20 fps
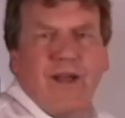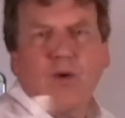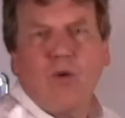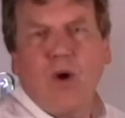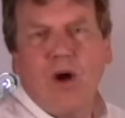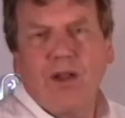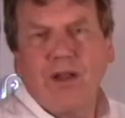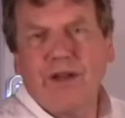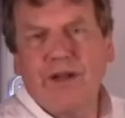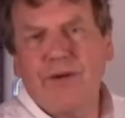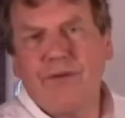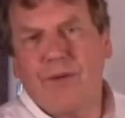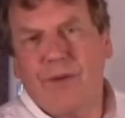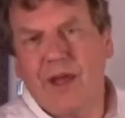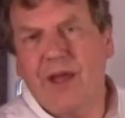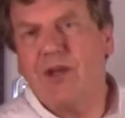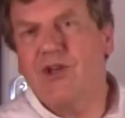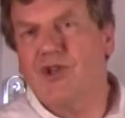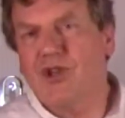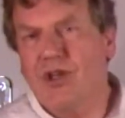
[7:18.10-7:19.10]
quality,
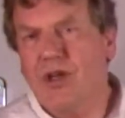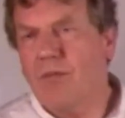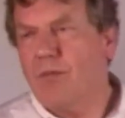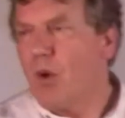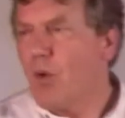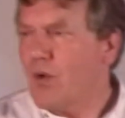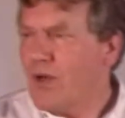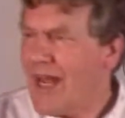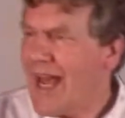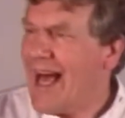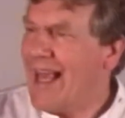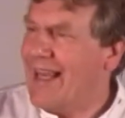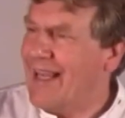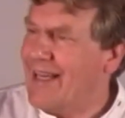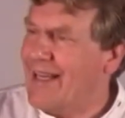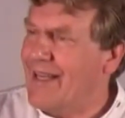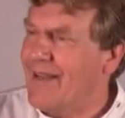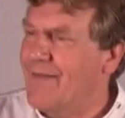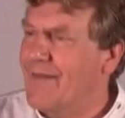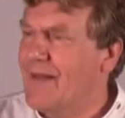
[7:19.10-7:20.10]
relation, and
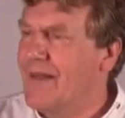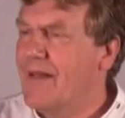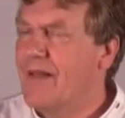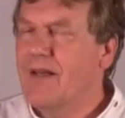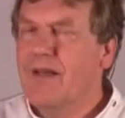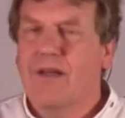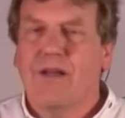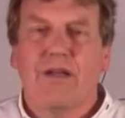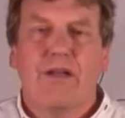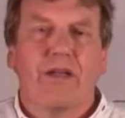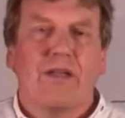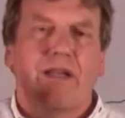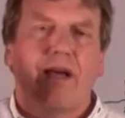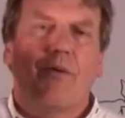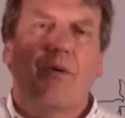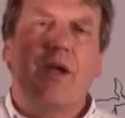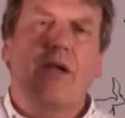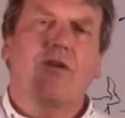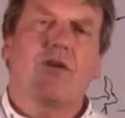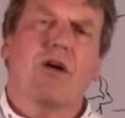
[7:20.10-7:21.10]
modality. Now,
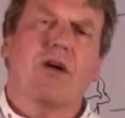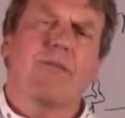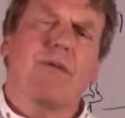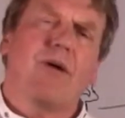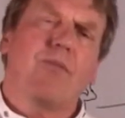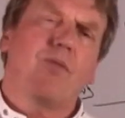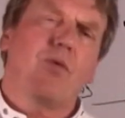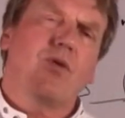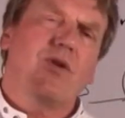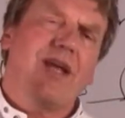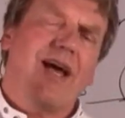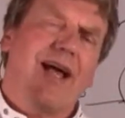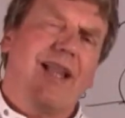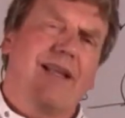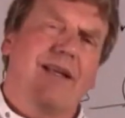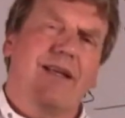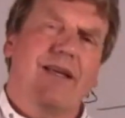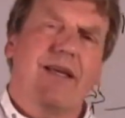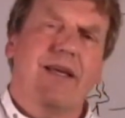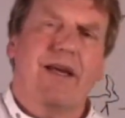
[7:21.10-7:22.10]
when I talk about
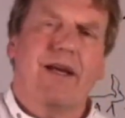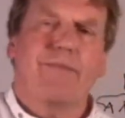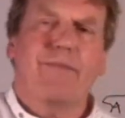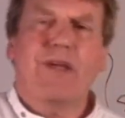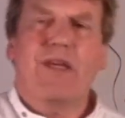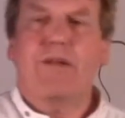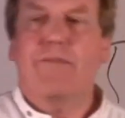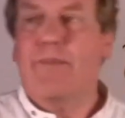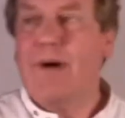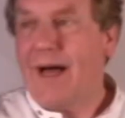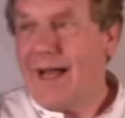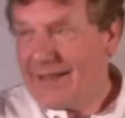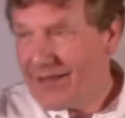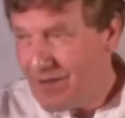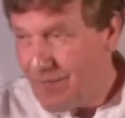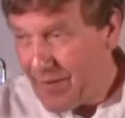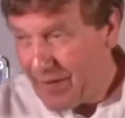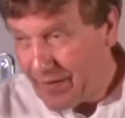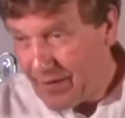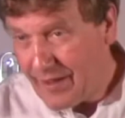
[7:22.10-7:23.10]
modality, I mean
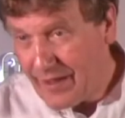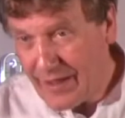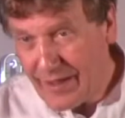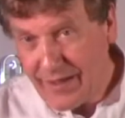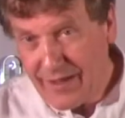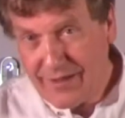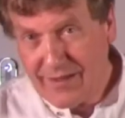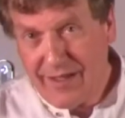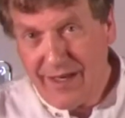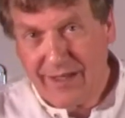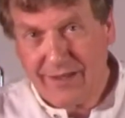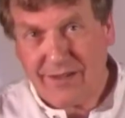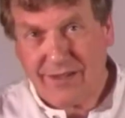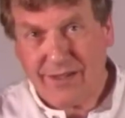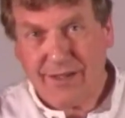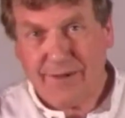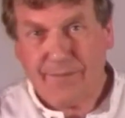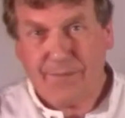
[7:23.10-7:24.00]
possibility and necessity.